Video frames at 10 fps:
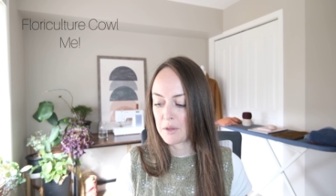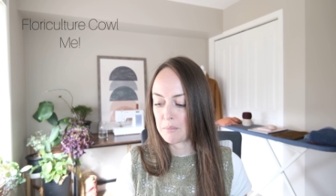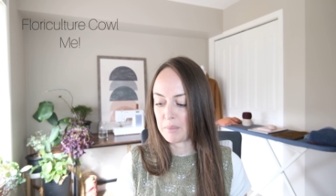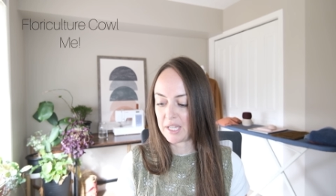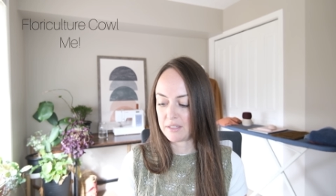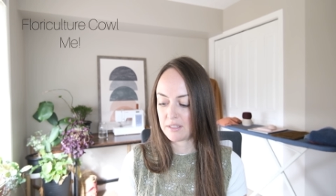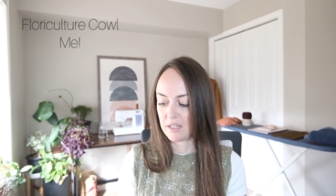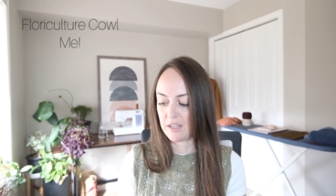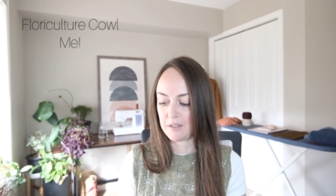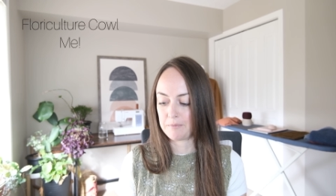But
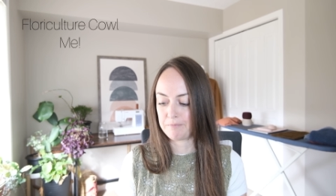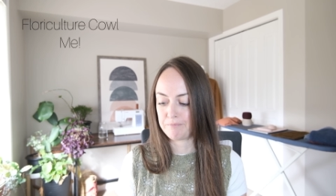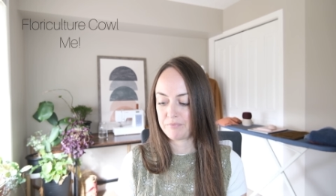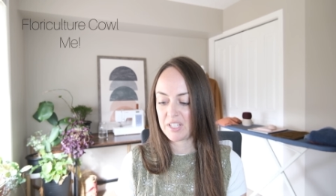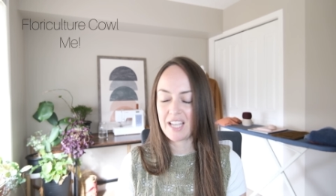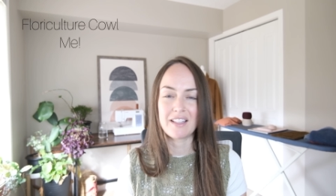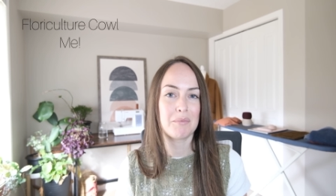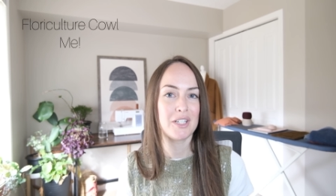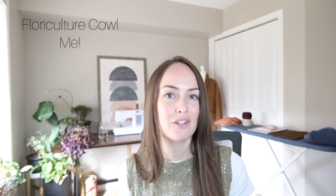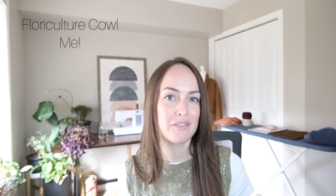um, yeah, let me
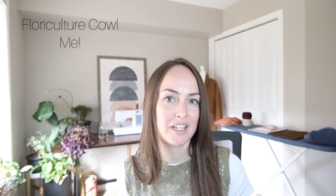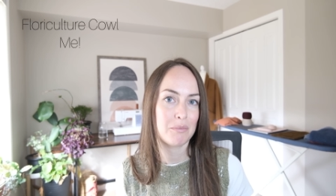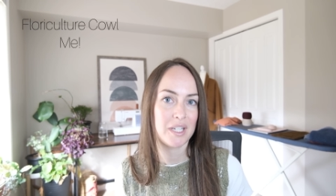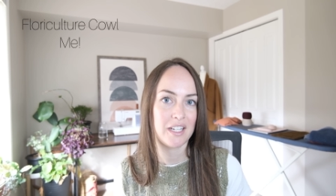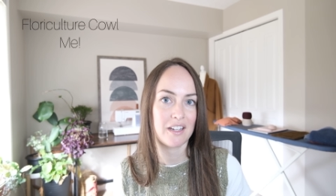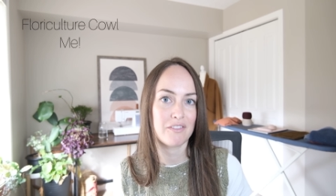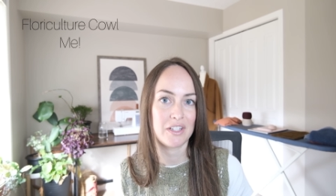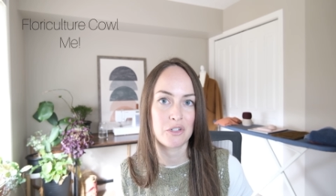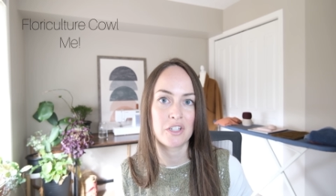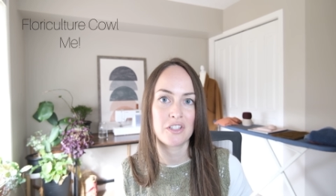know if that'd be of
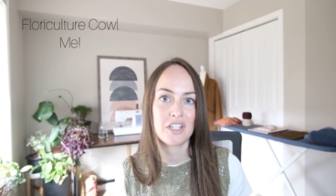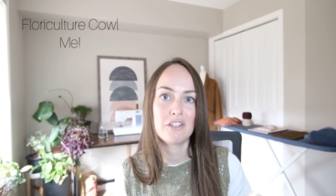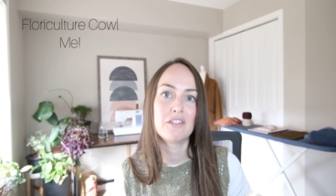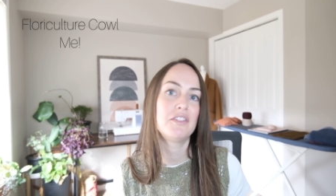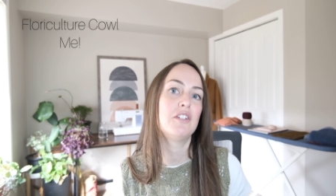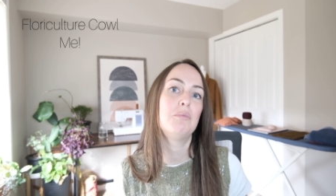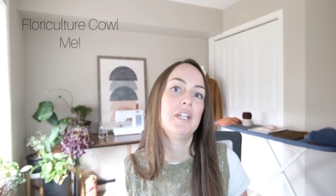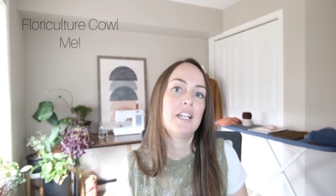interest to you, if you'd be